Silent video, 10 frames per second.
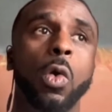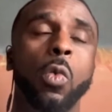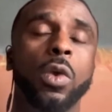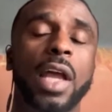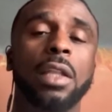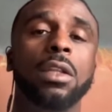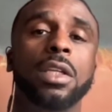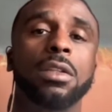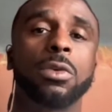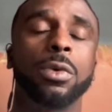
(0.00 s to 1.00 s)
When I
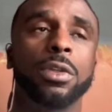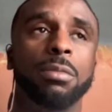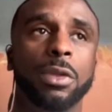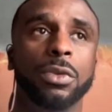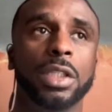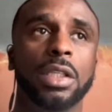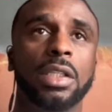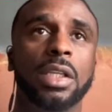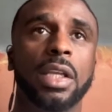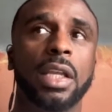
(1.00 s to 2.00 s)
look at the queer community,
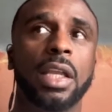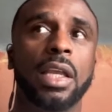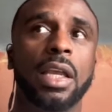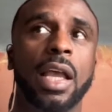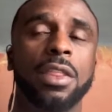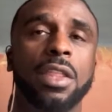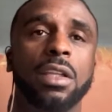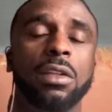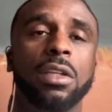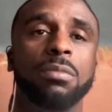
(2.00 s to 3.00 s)
I
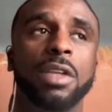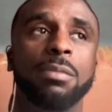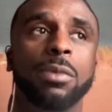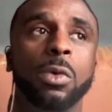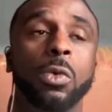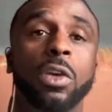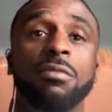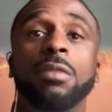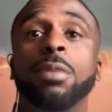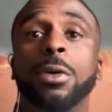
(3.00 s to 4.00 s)
think look at the people who
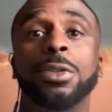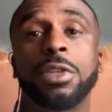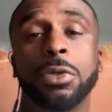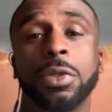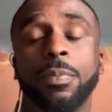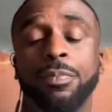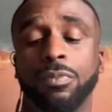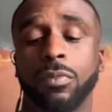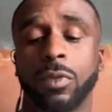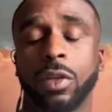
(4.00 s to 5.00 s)
have been persecuted,
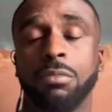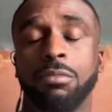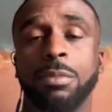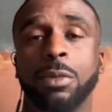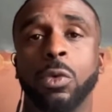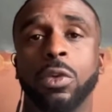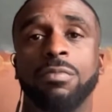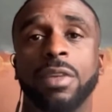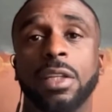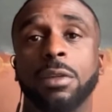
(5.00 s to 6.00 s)
people who
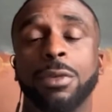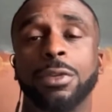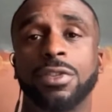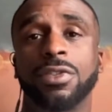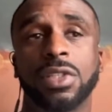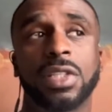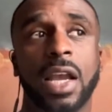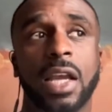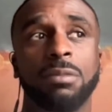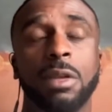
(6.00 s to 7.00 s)
have been at the fringes of
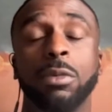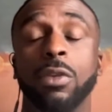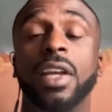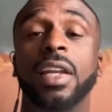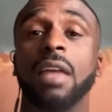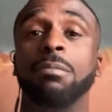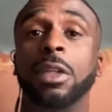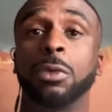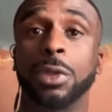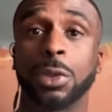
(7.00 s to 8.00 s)
society, people who have not had
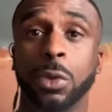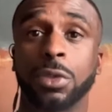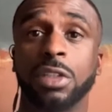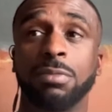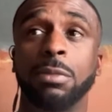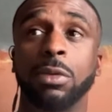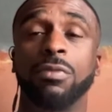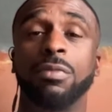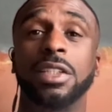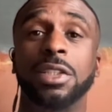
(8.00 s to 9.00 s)
many resources, people
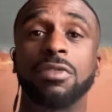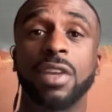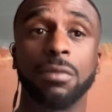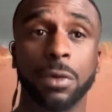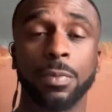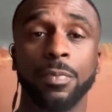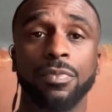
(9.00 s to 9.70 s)
who have been disfavored.